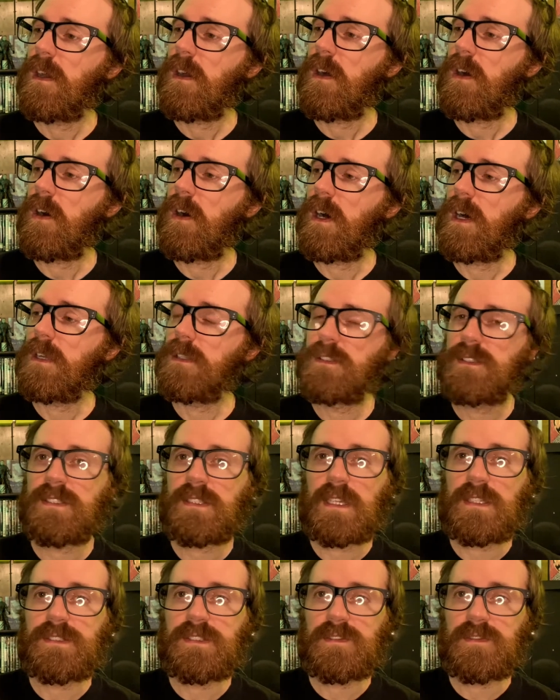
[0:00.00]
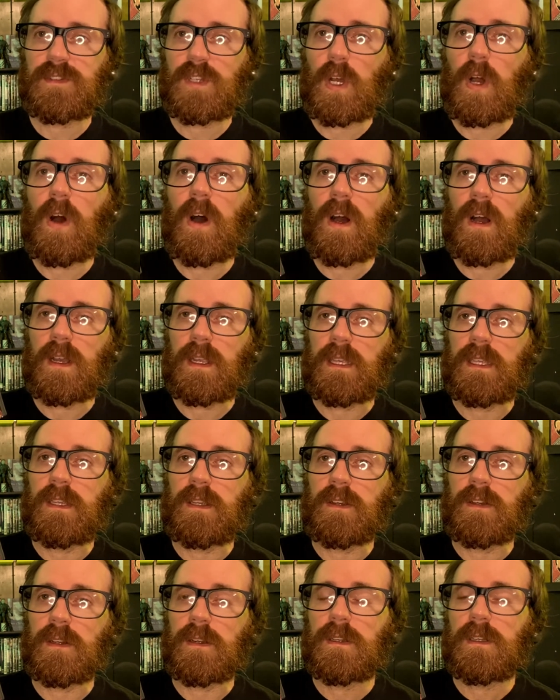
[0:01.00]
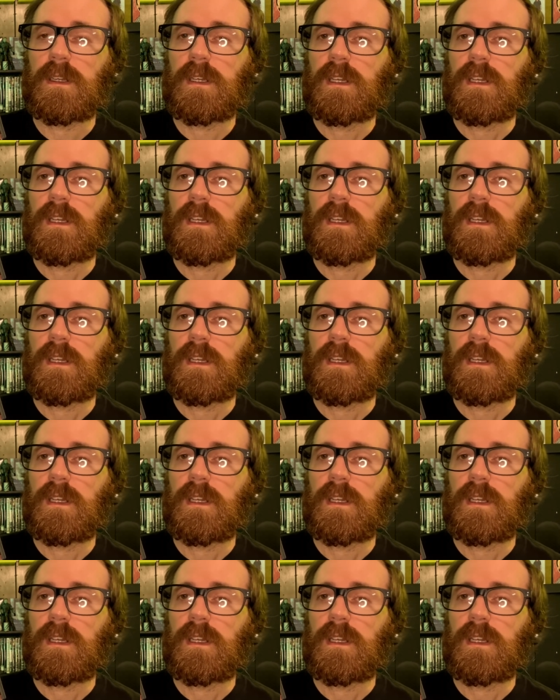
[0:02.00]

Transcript: on Sons of Kong here.